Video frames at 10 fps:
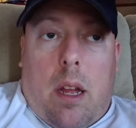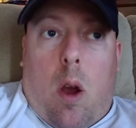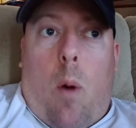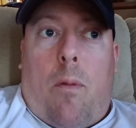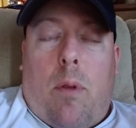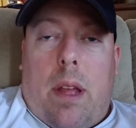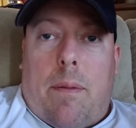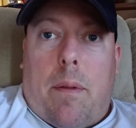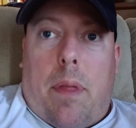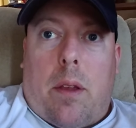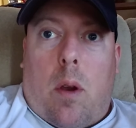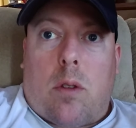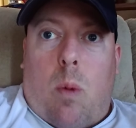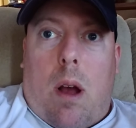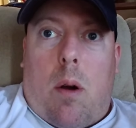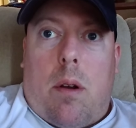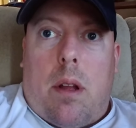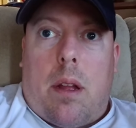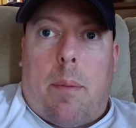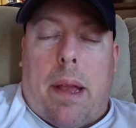hopefully, if everything goes well,
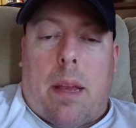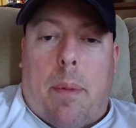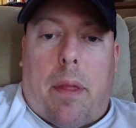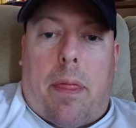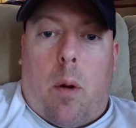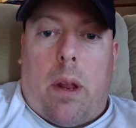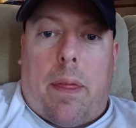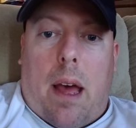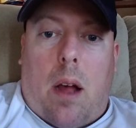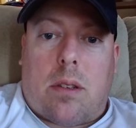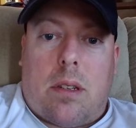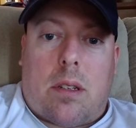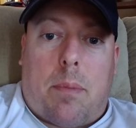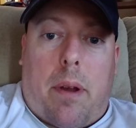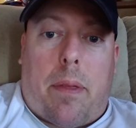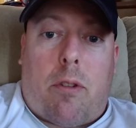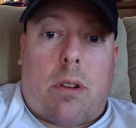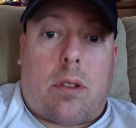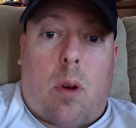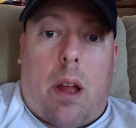make about 30,000 this month
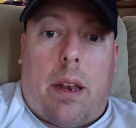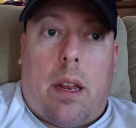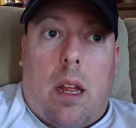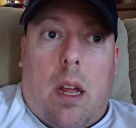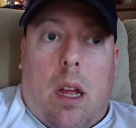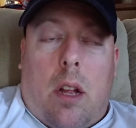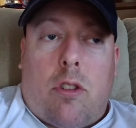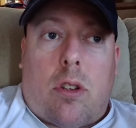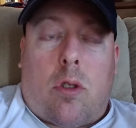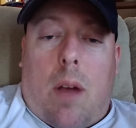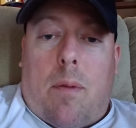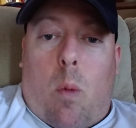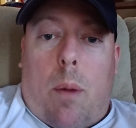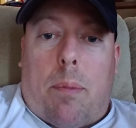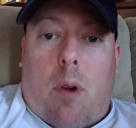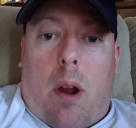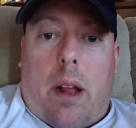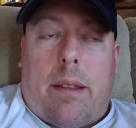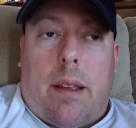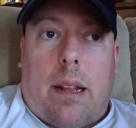just off of one
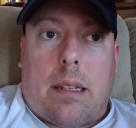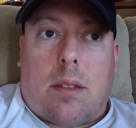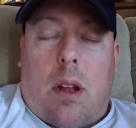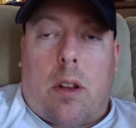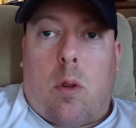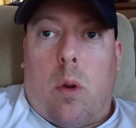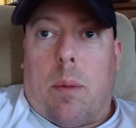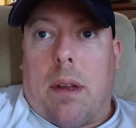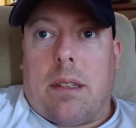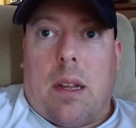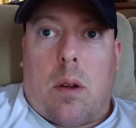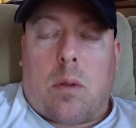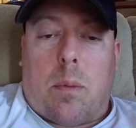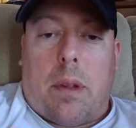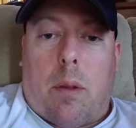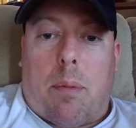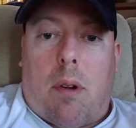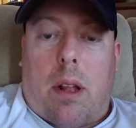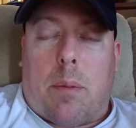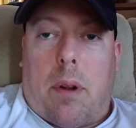product. That's not including my sales from the other
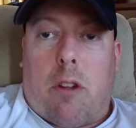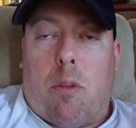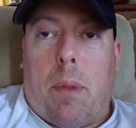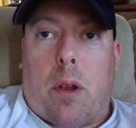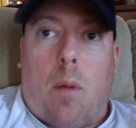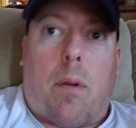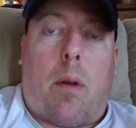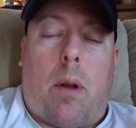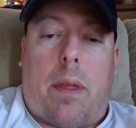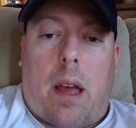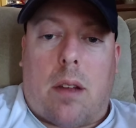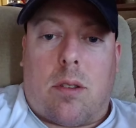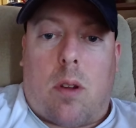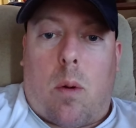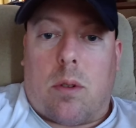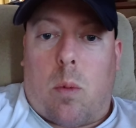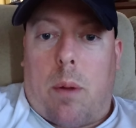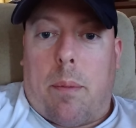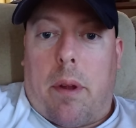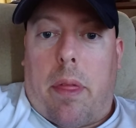product, but I should make over $30,000 in
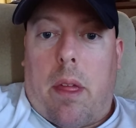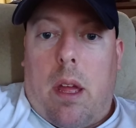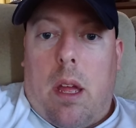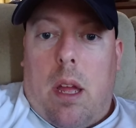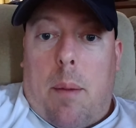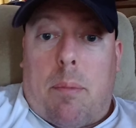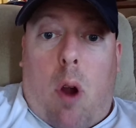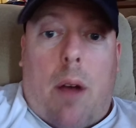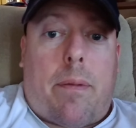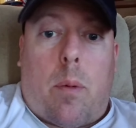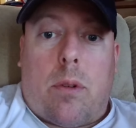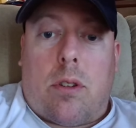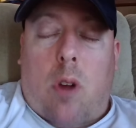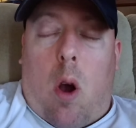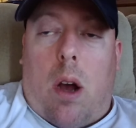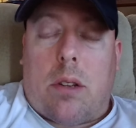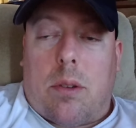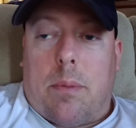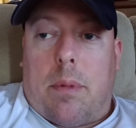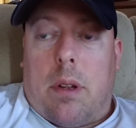1 month profit, which is awesome.